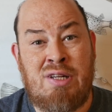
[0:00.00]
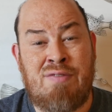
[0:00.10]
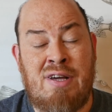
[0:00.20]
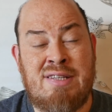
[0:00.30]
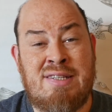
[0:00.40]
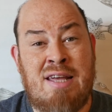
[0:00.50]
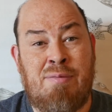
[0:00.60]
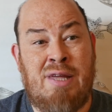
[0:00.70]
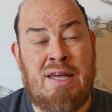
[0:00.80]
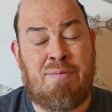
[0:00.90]
If I stay
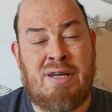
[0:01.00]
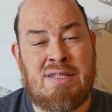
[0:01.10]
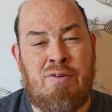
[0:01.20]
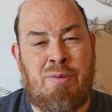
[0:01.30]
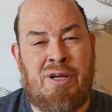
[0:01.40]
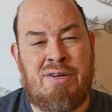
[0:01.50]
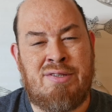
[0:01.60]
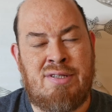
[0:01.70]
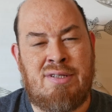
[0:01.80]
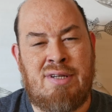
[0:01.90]
up late past everybody
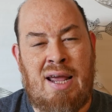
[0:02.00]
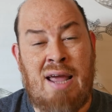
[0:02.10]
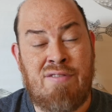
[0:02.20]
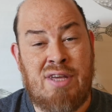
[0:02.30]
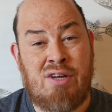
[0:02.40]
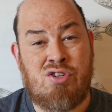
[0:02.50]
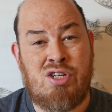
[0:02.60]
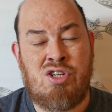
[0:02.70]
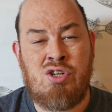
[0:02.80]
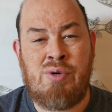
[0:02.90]
else and have the energy
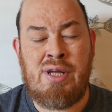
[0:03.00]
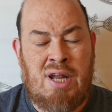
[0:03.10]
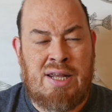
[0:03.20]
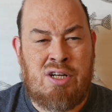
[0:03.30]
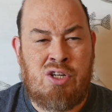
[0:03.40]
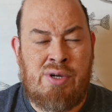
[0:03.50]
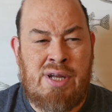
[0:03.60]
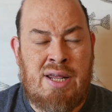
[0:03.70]
to do it, then I can do it.